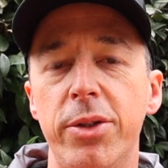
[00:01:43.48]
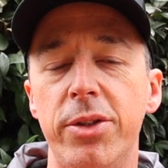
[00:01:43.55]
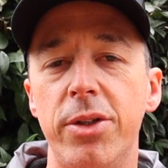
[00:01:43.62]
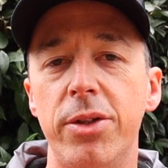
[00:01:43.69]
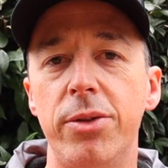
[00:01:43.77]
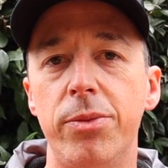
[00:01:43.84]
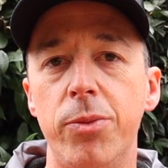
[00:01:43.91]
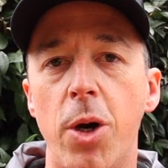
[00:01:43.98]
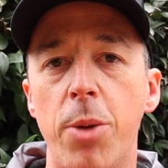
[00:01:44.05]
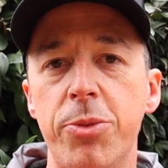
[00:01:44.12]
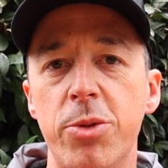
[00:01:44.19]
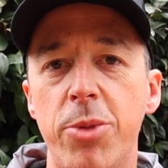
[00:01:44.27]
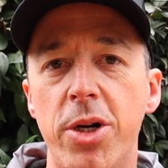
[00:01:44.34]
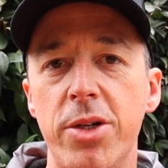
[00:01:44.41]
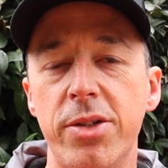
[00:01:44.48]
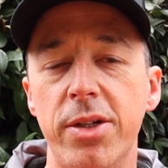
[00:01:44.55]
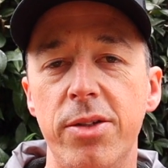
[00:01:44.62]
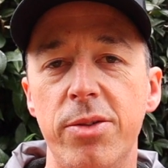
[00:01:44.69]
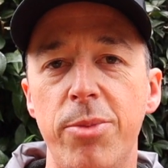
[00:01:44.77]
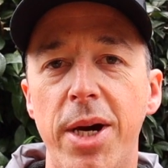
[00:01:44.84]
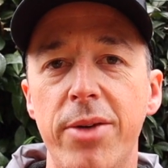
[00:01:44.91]
that the Optimizer
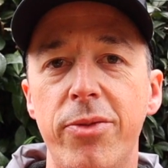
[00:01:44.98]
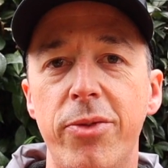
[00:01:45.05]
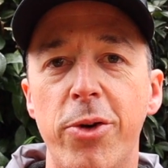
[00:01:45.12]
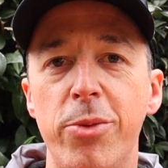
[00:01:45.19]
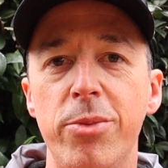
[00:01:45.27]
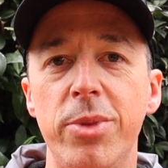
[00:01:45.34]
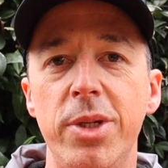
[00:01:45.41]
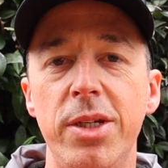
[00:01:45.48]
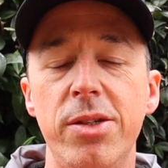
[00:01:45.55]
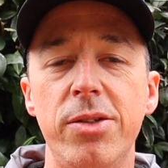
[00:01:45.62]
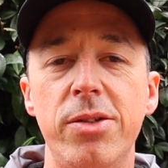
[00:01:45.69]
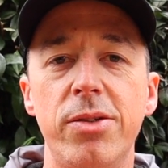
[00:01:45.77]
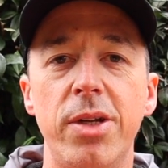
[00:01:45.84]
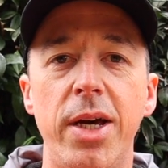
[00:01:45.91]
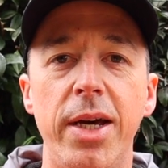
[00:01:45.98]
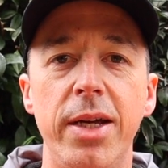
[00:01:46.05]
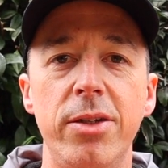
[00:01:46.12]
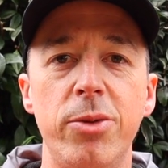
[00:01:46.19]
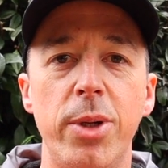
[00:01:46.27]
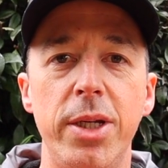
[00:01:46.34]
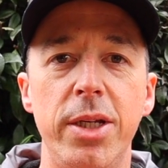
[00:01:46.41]
is made from is a
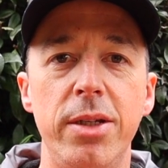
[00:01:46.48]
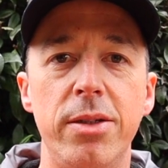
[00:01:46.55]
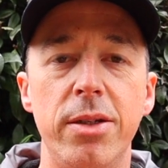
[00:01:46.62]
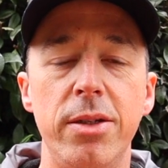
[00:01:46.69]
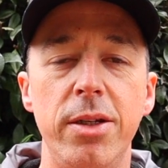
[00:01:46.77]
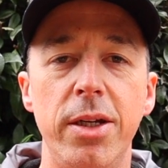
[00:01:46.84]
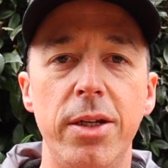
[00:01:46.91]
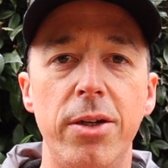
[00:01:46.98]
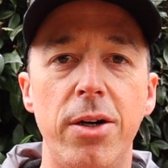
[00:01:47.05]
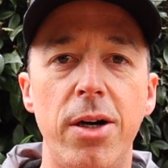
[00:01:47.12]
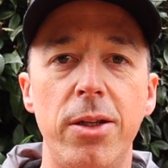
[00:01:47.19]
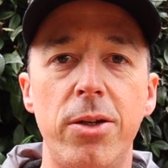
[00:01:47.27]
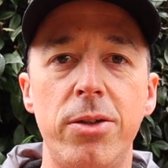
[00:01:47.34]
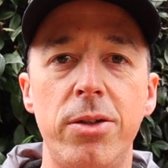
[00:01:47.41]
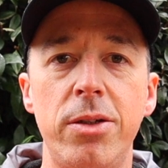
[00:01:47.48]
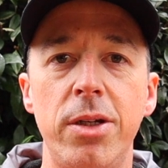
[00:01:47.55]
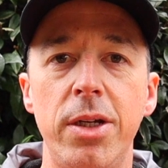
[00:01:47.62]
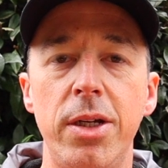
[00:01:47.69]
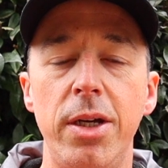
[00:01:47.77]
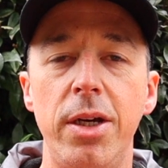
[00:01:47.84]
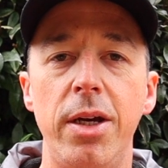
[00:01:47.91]
20 denier nylon,
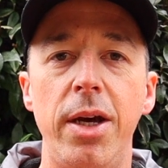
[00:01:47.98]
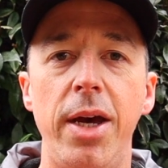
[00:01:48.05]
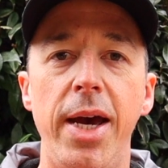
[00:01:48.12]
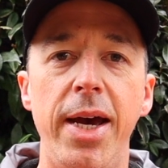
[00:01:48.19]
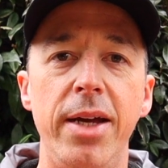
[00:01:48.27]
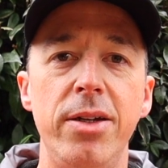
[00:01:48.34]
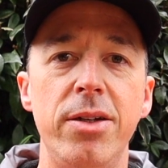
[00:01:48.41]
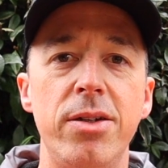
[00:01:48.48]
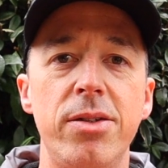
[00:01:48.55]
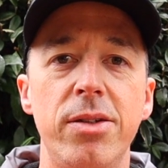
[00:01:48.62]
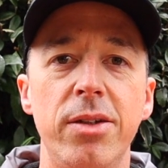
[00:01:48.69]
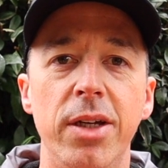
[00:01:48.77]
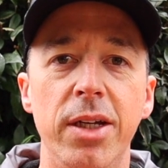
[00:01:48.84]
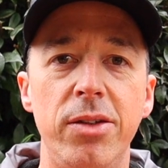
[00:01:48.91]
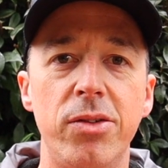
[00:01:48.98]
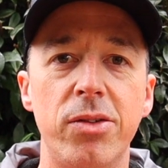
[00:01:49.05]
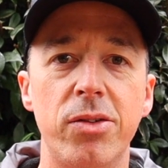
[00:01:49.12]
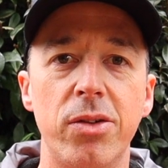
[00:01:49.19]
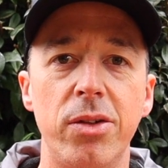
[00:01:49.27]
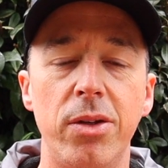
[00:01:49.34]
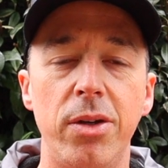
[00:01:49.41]
and
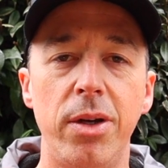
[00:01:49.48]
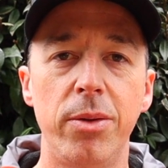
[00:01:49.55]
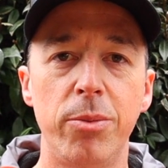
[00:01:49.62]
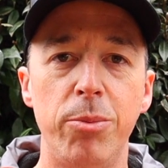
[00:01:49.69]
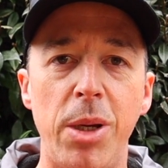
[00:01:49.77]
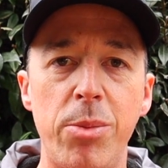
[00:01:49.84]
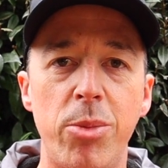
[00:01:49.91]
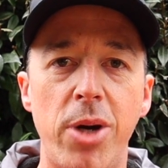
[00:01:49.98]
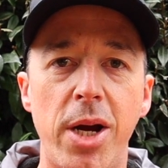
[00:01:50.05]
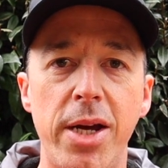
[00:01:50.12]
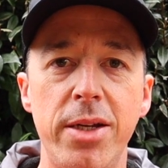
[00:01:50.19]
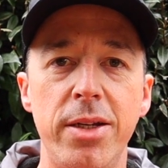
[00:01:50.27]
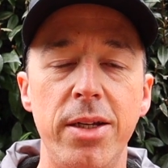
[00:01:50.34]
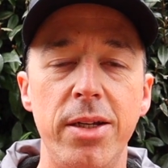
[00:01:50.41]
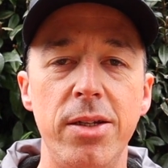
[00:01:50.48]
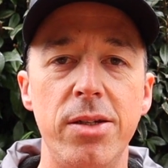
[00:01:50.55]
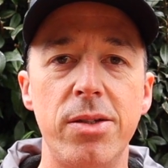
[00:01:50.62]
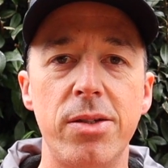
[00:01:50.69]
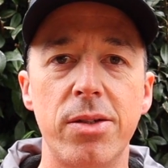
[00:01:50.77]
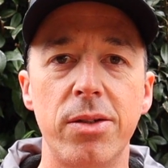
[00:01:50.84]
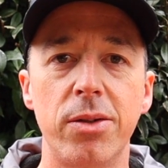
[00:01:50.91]
its membrane
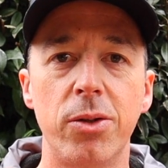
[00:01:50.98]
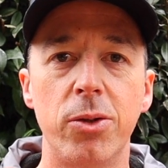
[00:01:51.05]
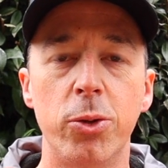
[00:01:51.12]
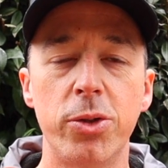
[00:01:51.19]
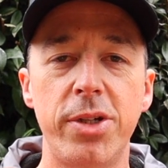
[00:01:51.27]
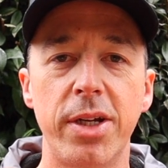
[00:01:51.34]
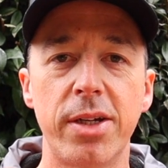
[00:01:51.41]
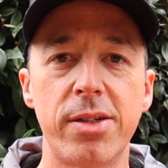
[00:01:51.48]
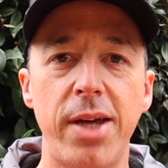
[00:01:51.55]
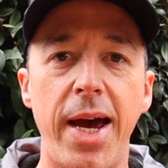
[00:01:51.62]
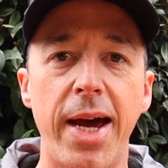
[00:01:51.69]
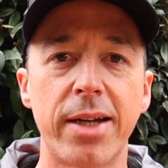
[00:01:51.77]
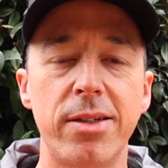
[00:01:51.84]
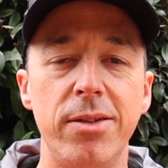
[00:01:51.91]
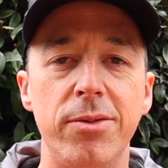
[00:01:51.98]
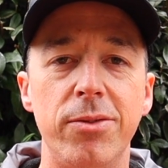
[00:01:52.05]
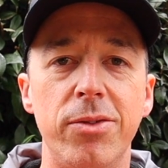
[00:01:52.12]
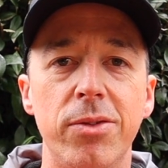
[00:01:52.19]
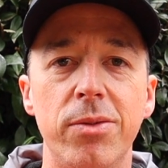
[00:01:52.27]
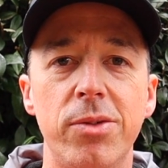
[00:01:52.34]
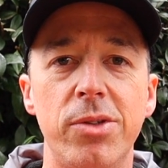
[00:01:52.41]
is Gore-Tex
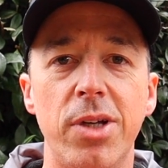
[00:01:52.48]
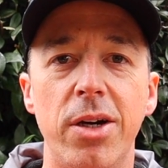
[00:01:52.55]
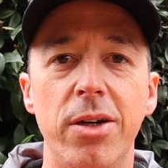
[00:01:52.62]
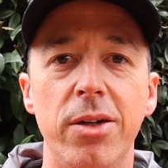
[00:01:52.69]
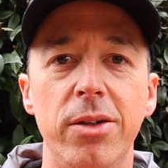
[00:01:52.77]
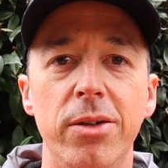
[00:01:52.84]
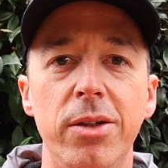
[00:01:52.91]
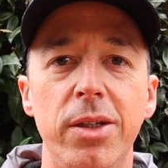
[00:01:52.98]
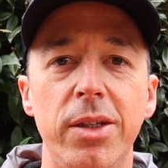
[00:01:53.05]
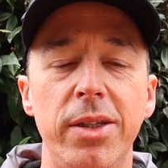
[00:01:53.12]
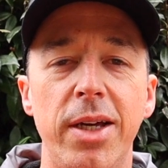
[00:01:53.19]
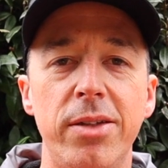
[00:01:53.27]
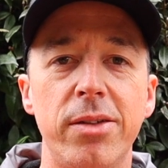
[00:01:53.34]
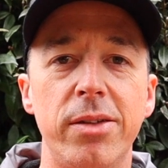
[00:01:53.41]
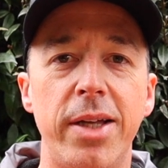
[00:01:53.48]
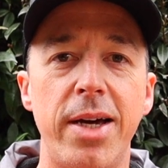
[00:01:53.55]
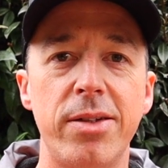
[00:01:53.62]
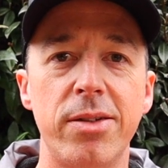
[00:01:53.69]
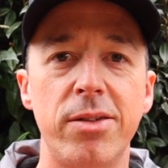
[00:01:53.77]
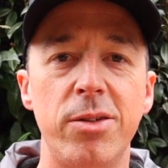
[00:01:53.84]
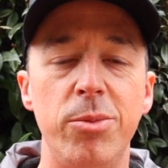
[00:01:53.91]
Active. So that allows
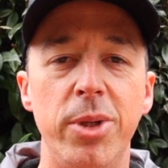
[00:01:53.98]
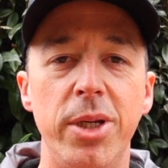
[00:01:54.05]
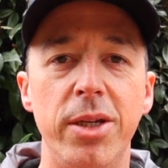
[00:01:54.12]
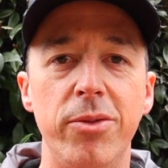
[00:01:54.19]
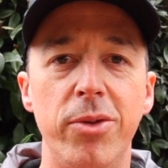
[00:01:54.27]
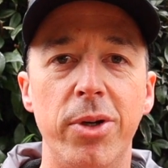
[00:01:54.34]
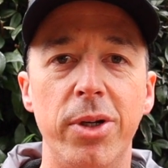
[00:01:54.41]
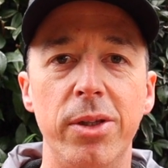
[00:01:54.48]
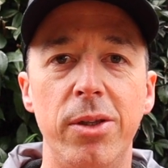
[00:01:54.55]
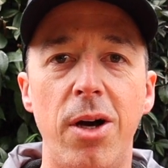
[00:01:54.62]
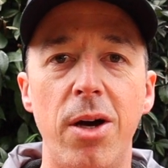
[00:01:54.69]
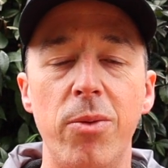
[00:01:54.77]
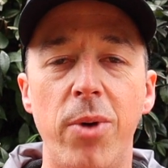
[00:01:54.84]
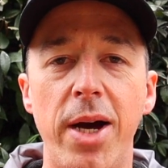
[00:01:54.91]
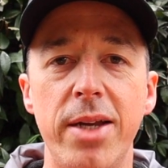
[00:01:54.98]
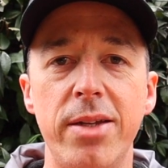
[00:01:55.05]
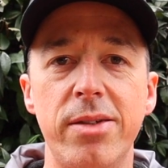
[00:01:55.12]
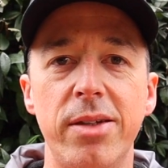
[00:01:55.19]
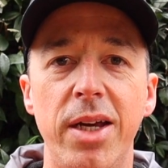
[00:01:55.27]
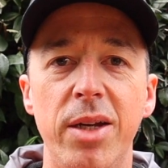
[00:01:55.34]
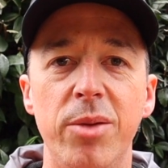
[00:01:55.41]
it to be a very
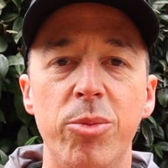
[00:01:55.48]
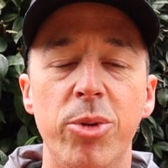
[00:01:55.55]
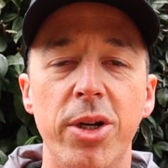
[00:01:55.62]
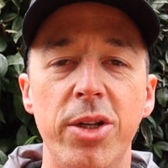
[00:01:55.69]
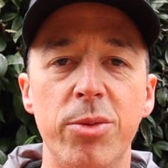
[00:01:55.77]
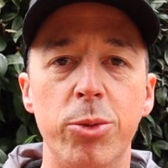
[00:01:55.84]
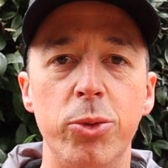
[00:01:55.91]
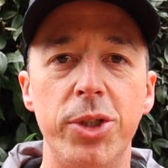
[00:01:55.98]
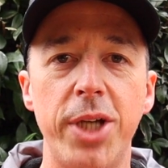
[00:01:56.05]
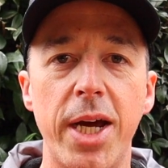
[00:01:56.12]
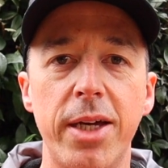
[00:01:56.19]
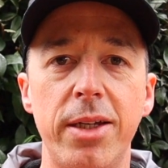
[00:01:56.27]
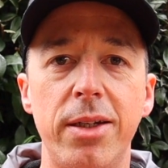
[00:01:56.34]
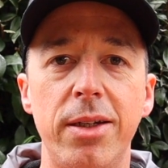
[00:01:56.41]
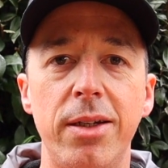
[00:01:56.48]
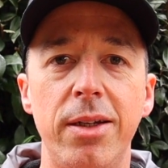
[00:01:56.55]
lightweight and breathable jacket,